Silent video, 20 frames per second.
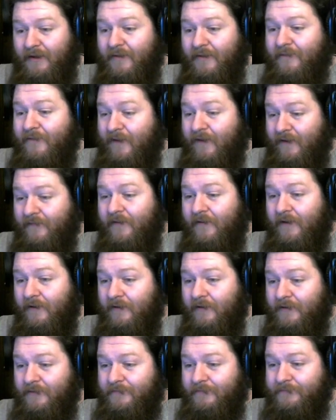
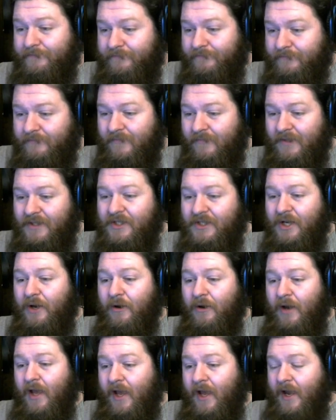Fervor.
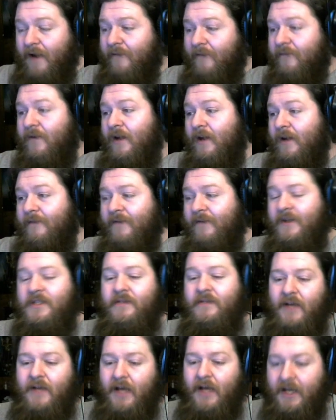So, every
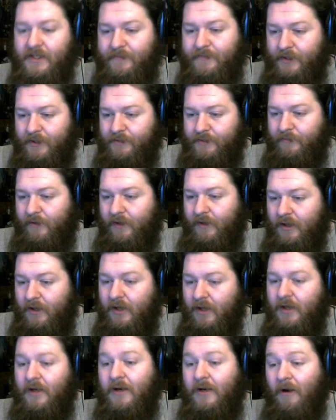offensive die gets +1.
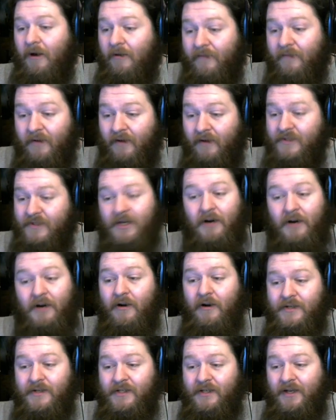Harbor of
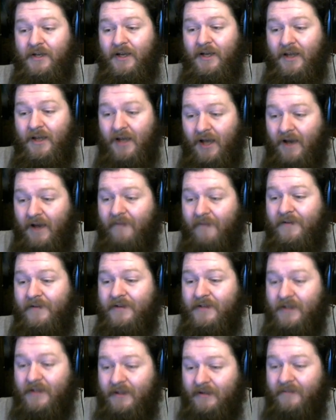Scars.
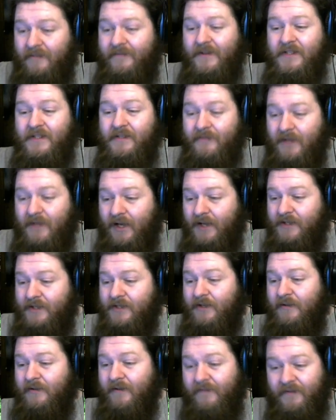Offensive
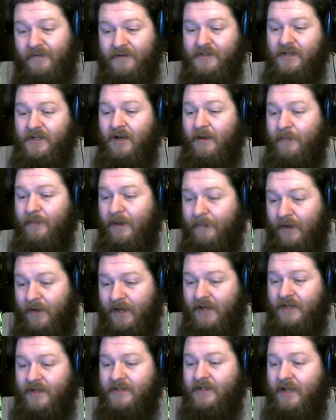dice on the first combat
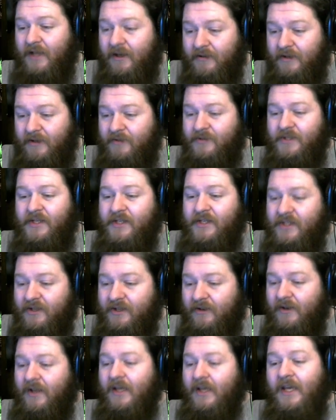page the character uses each
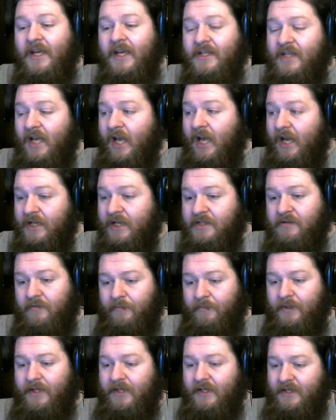turn gets extra
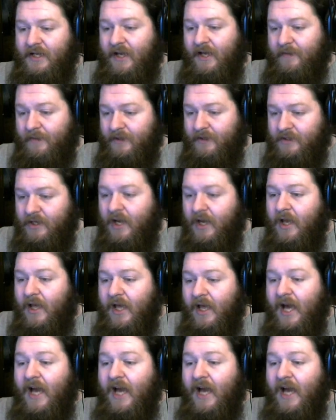bleed damage.